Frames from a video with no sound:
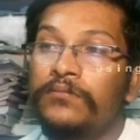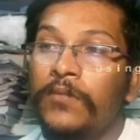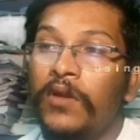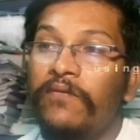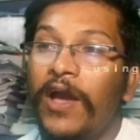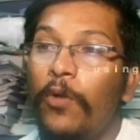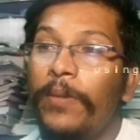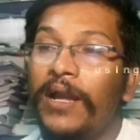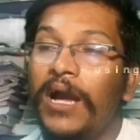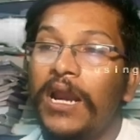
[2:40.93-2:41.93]
We have
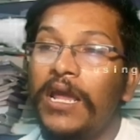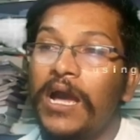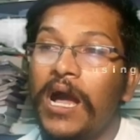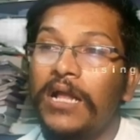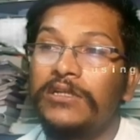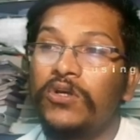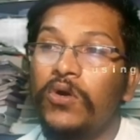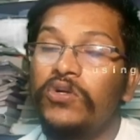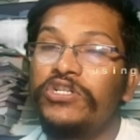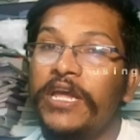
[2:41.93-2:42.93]
Meghalaya
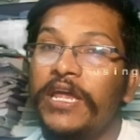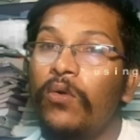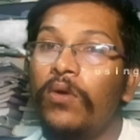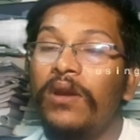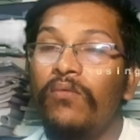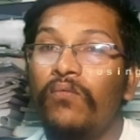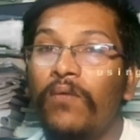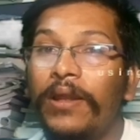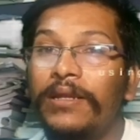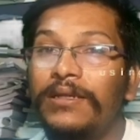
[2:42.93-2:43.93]
also sharing only
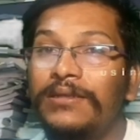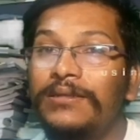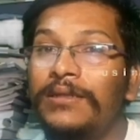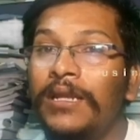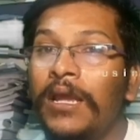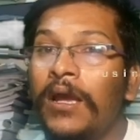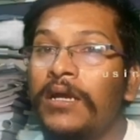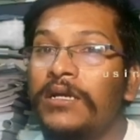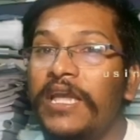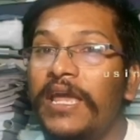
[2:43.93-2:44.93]
one,
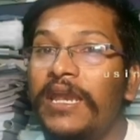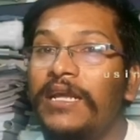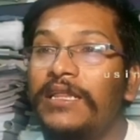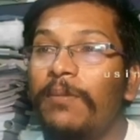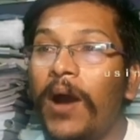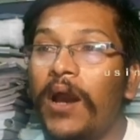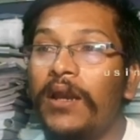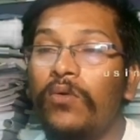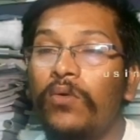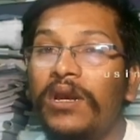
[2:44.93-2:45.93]
sharing the
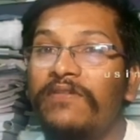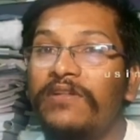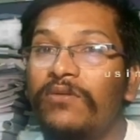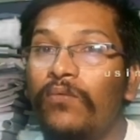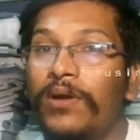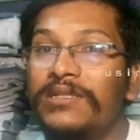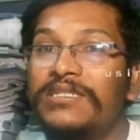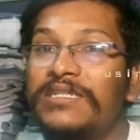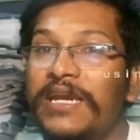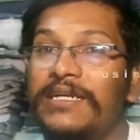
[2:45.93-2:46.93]
border only with one
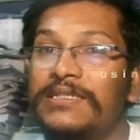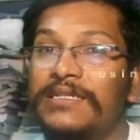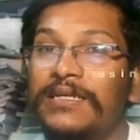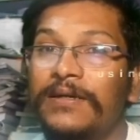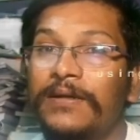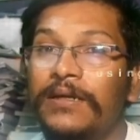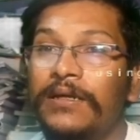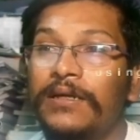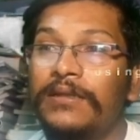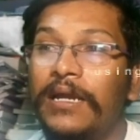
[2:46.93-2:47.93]
states,
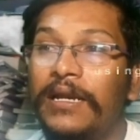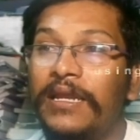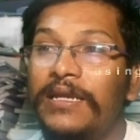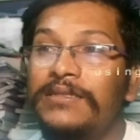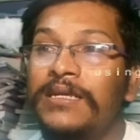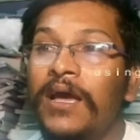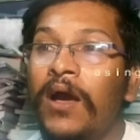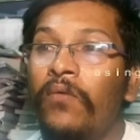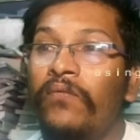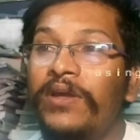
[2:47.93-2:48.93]
that is
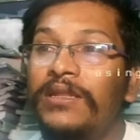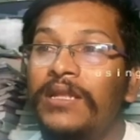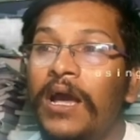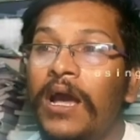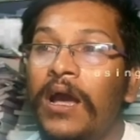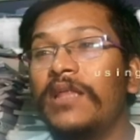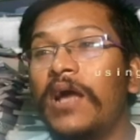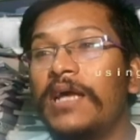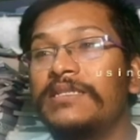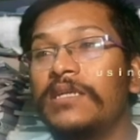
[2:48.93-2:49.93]
with
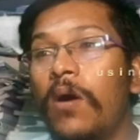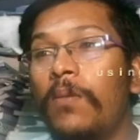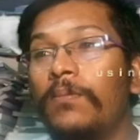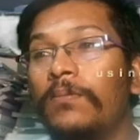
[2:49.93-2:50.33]
Assam.